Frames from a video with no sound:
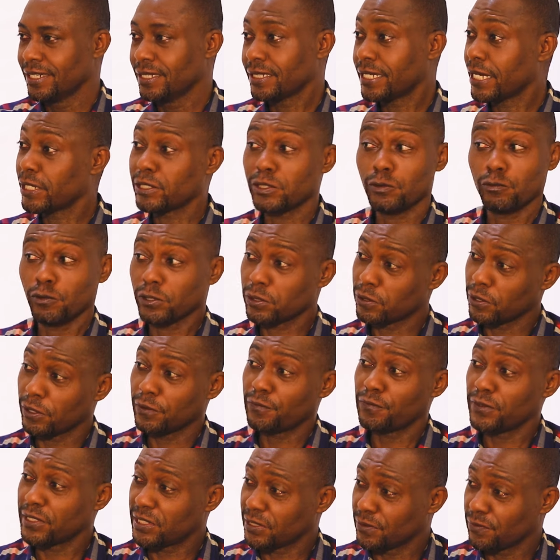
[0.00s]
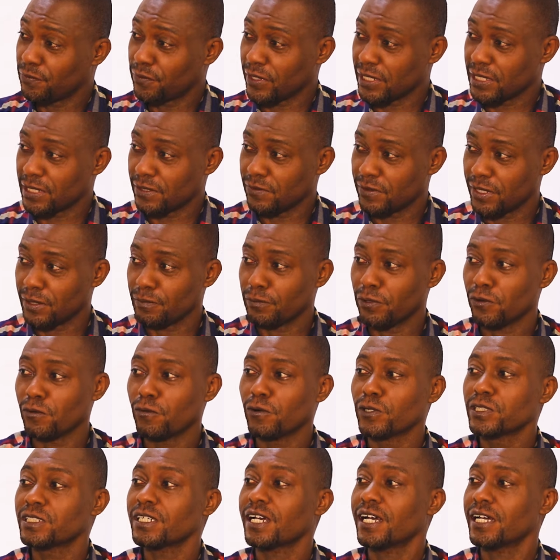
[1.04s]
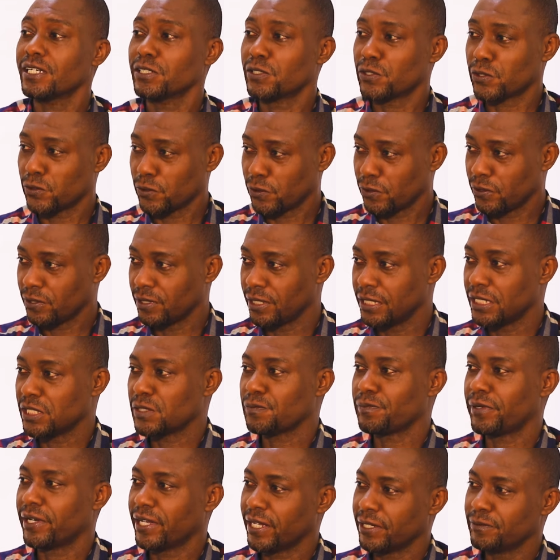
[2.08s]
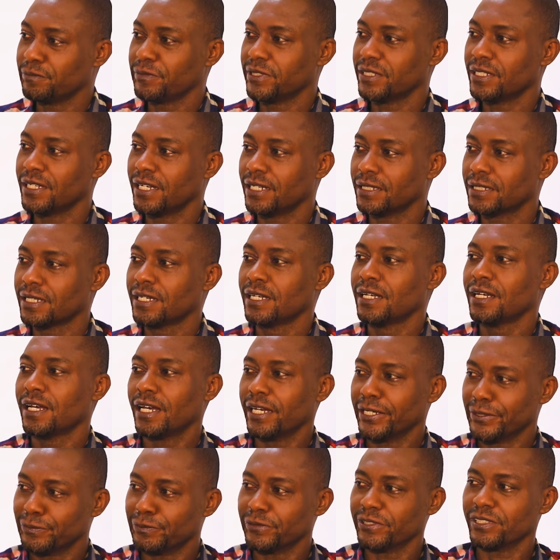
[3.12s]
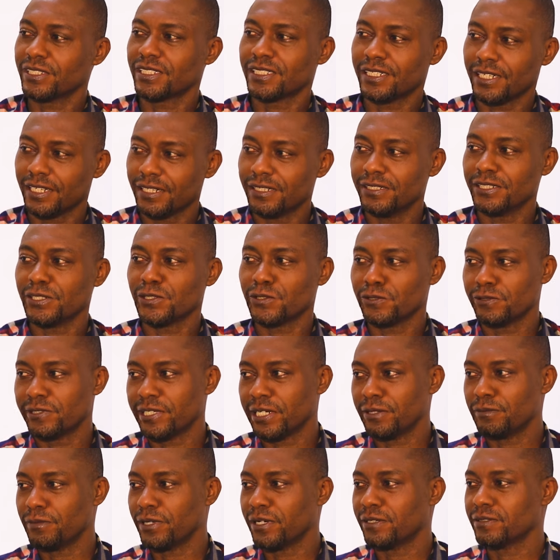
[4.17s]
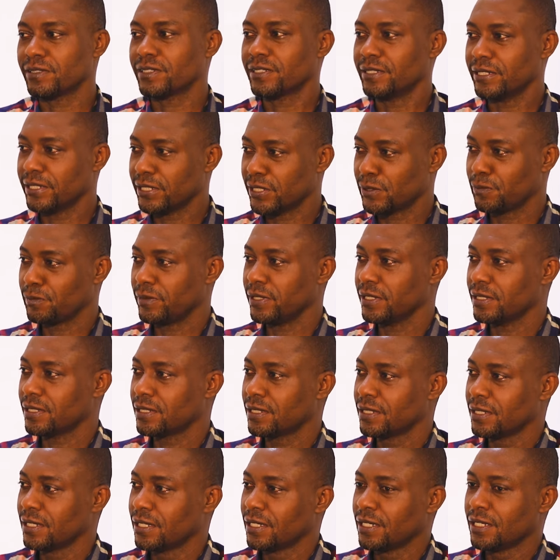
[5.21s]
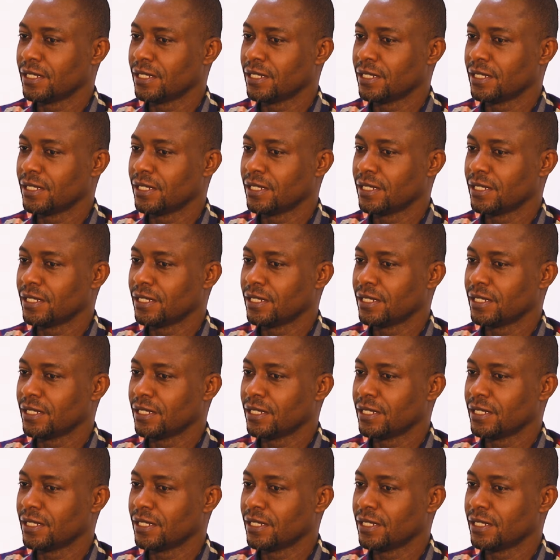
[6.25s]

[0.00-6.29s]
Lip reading: Then there was not fishing festival, but what I saw inspired me that I must tell a story about this place.